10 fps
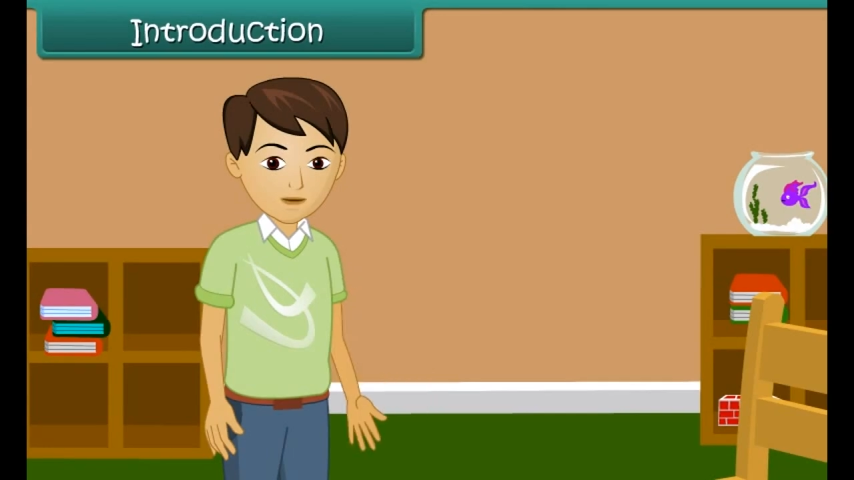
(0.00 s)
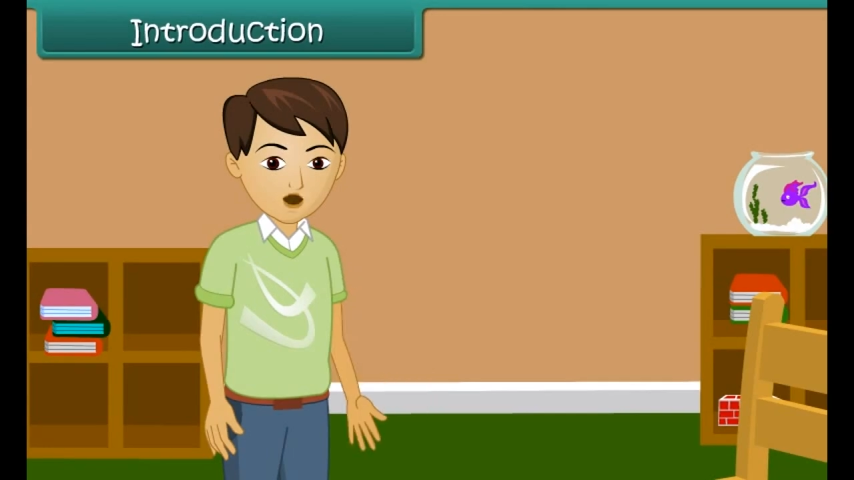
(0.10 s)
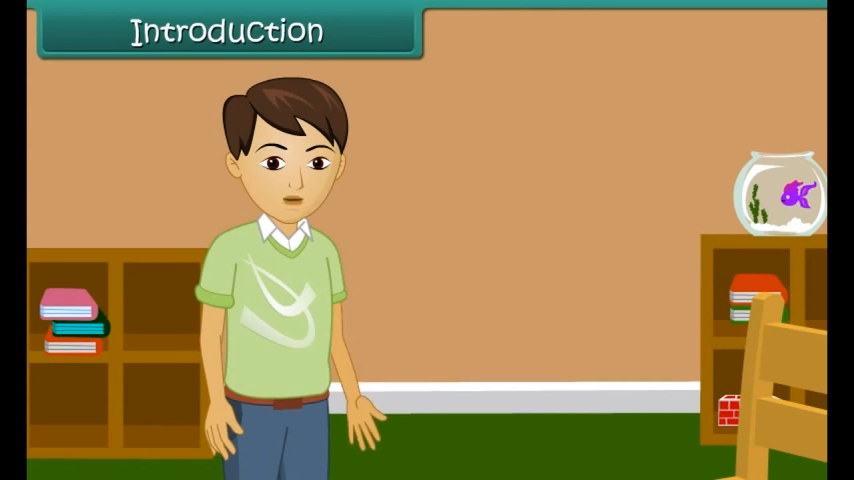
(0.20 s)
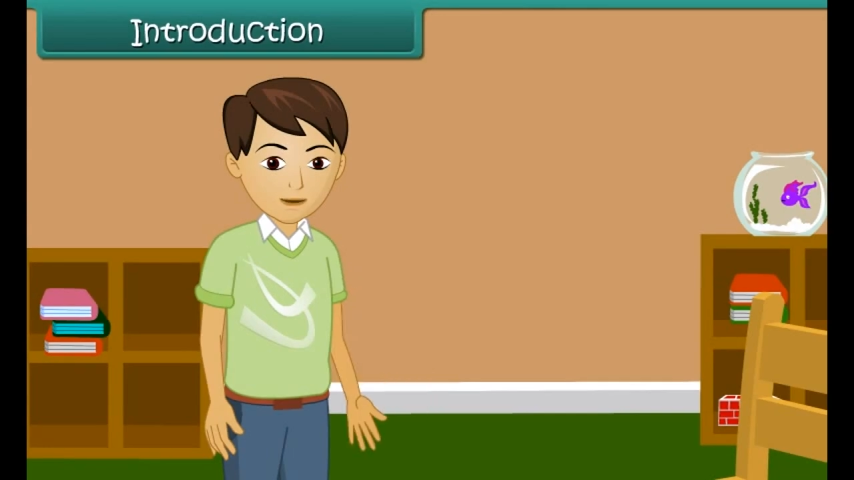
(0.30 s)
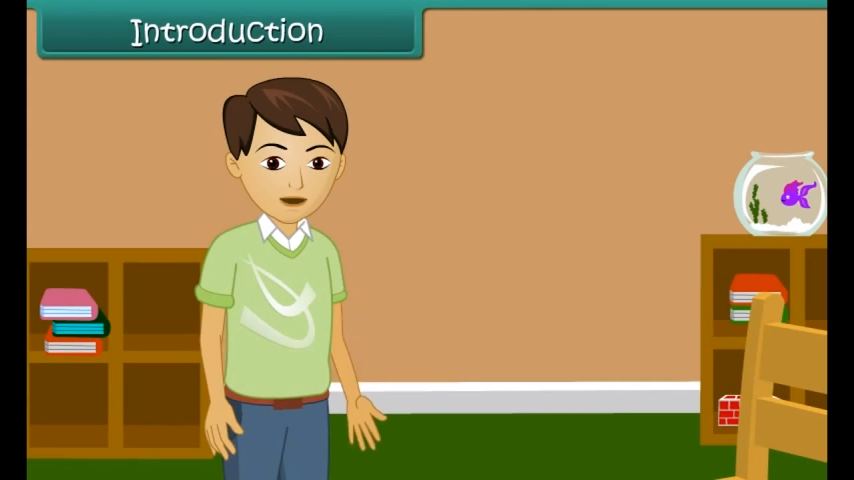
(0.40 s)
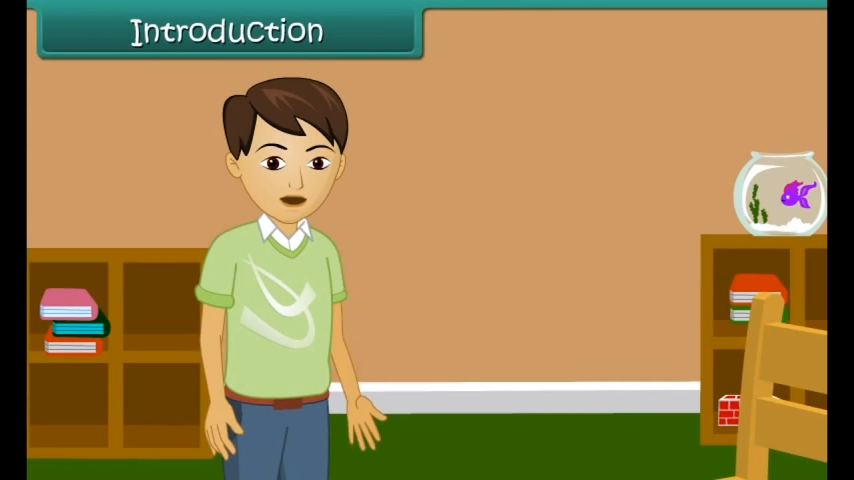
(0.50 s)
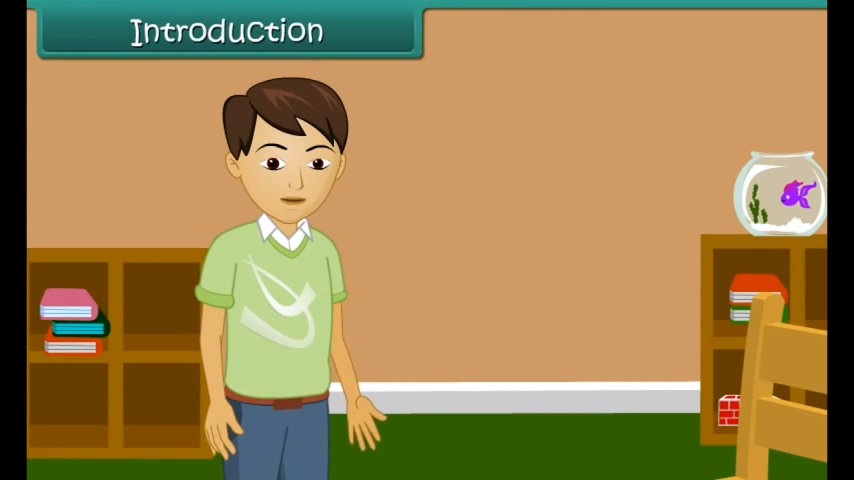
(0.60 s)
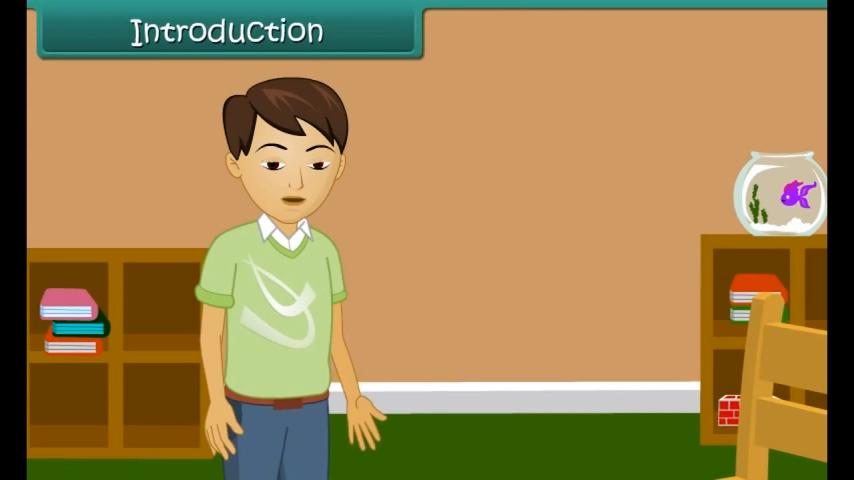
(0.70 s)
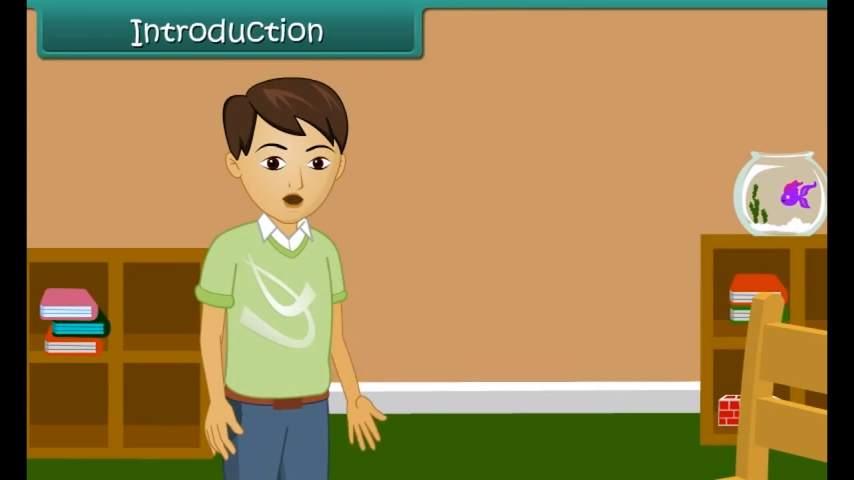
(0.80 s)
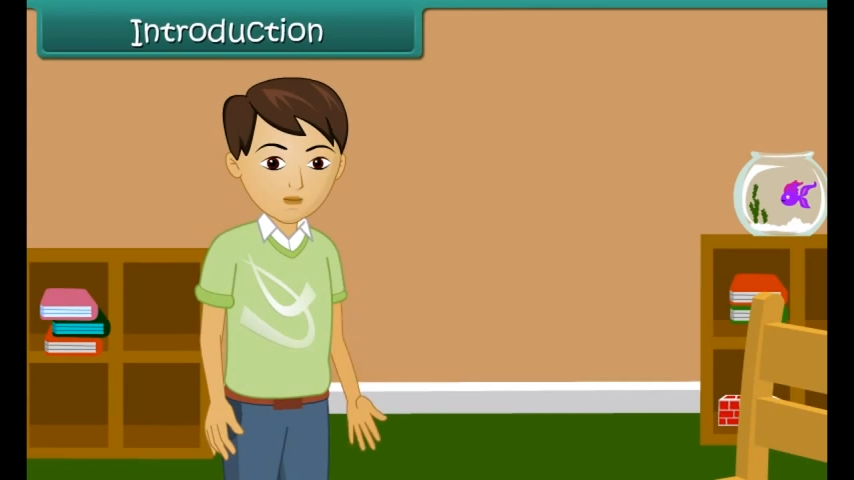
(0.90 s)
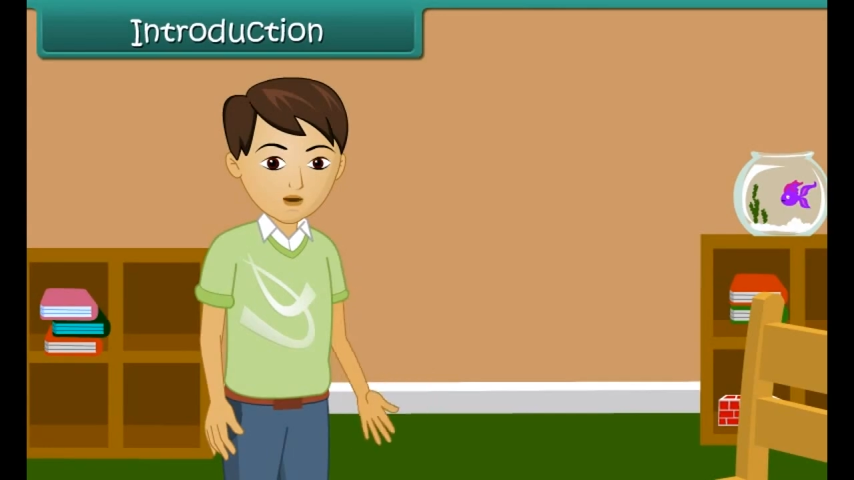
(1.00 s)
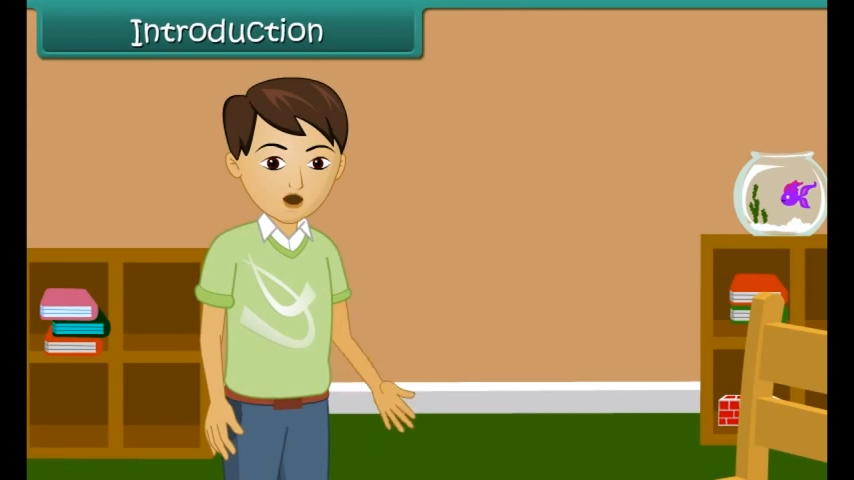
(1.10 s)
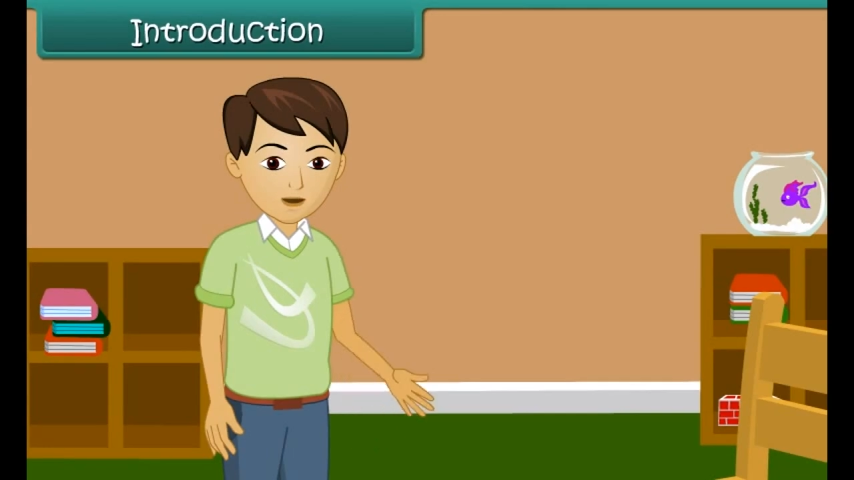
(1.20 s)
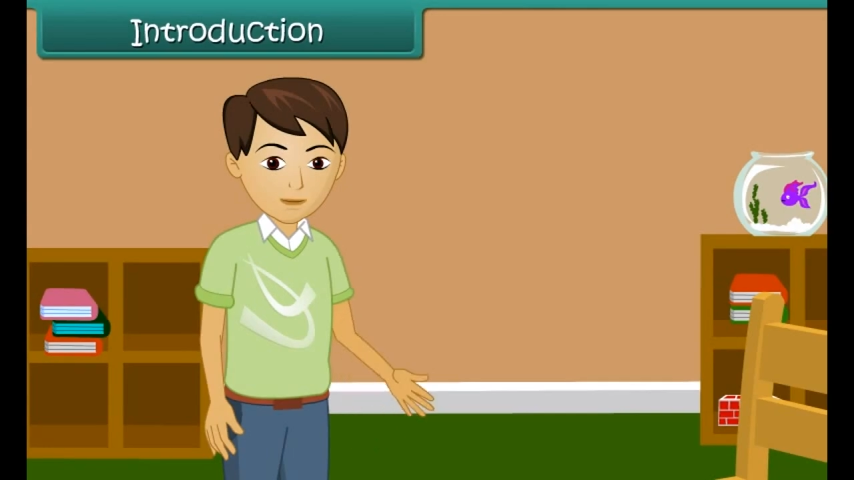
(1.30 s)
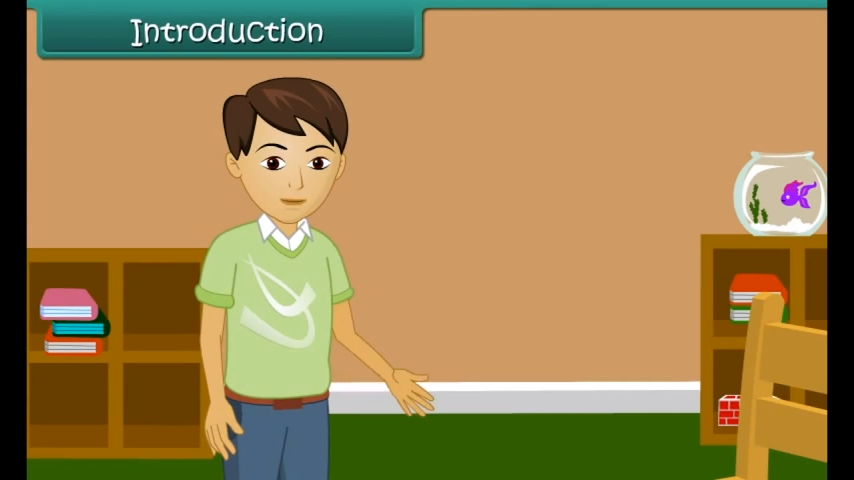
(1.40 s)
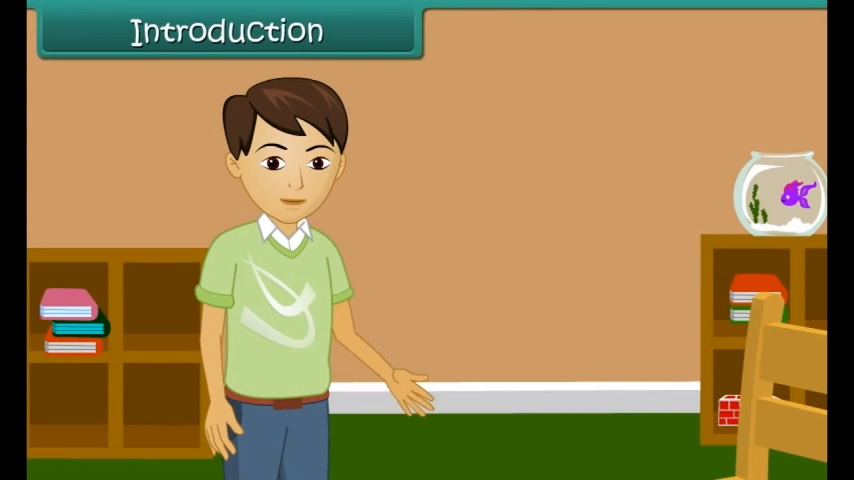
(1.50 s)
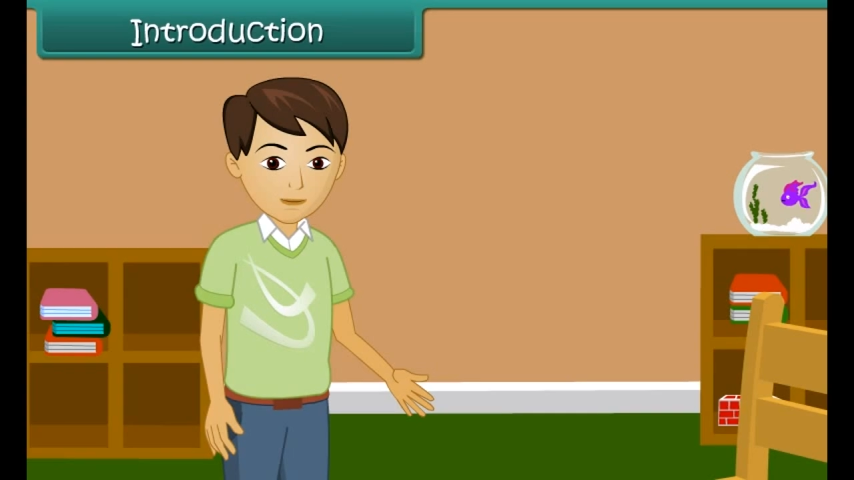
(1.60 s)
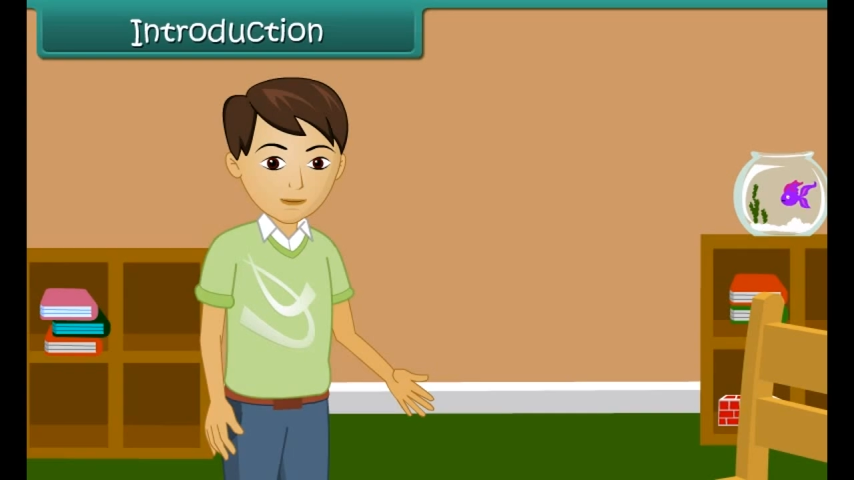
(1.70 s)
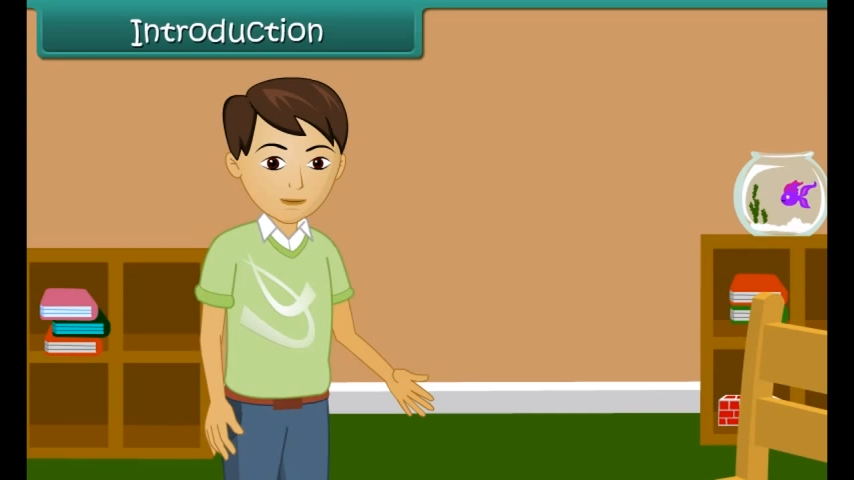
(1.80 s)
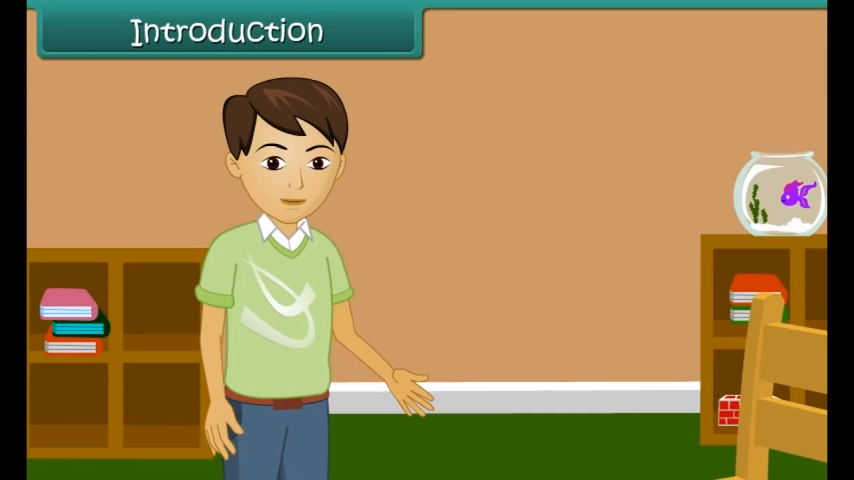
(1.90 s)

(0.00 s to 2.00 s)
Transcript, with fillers: various daily activities.